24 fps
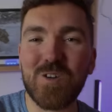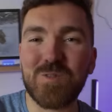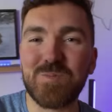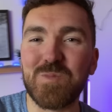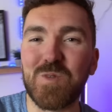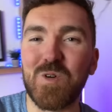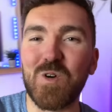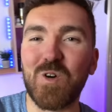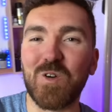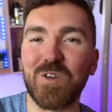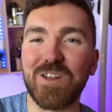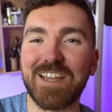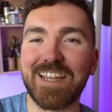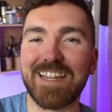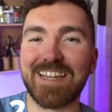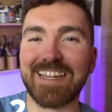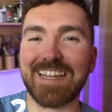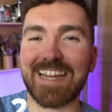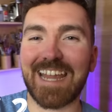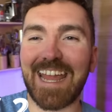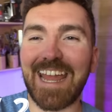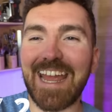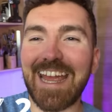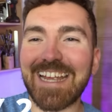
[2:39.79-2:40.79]
morning.
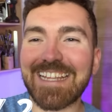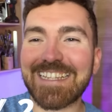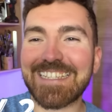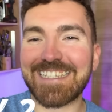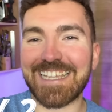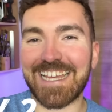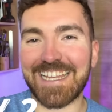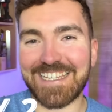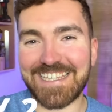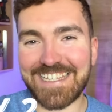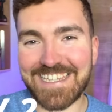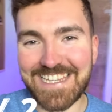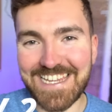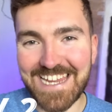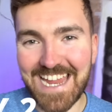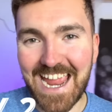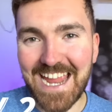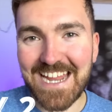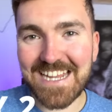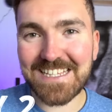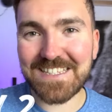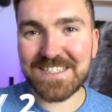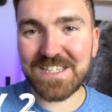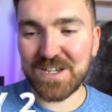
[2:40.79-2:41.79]
It's
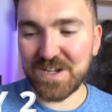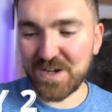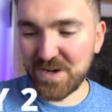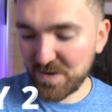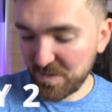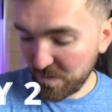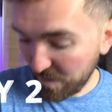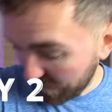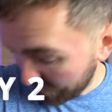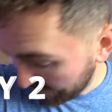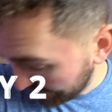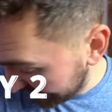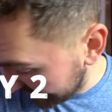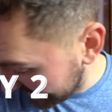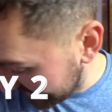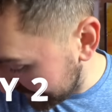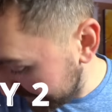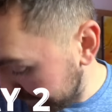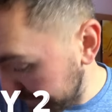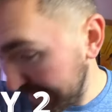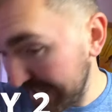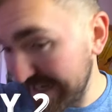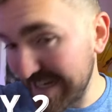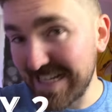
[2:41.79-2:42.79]
day two on this
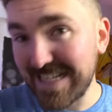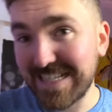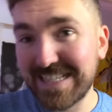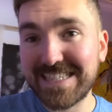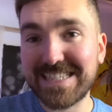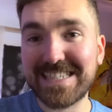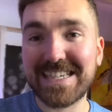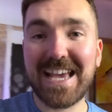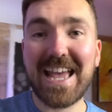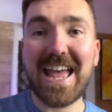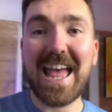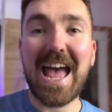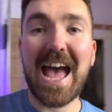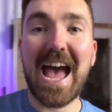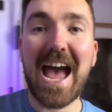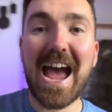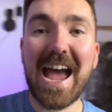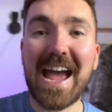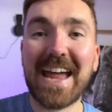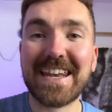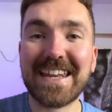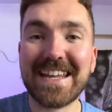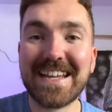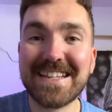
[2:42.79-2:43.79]
piece
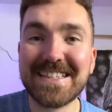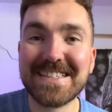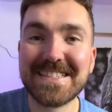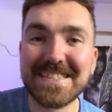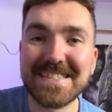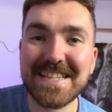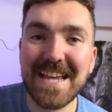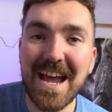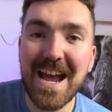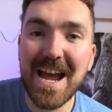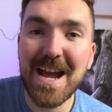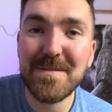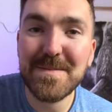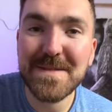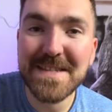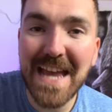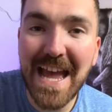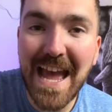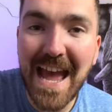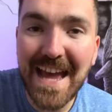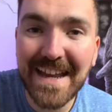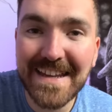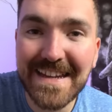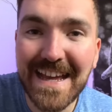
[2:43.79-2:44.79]
and it's time to
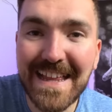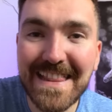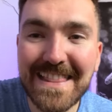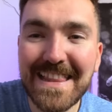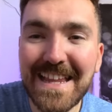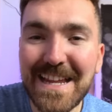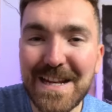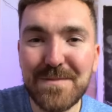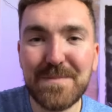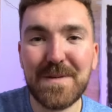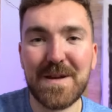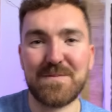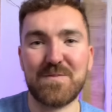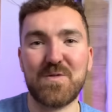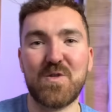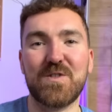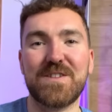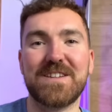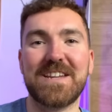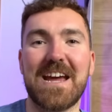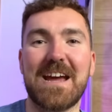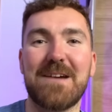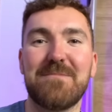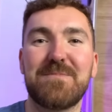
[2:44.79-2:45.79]
add a little bit more
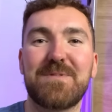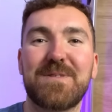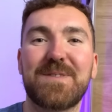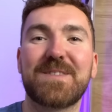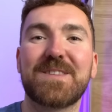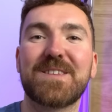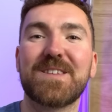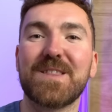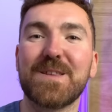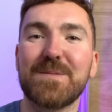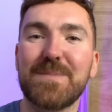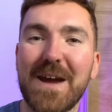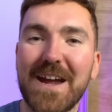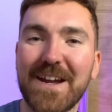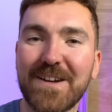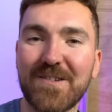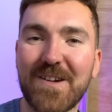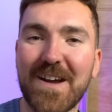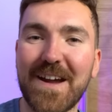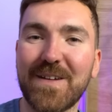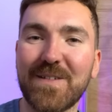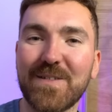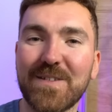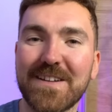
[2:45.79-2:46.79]
depth to the
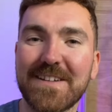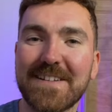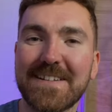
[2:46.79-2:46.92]
background.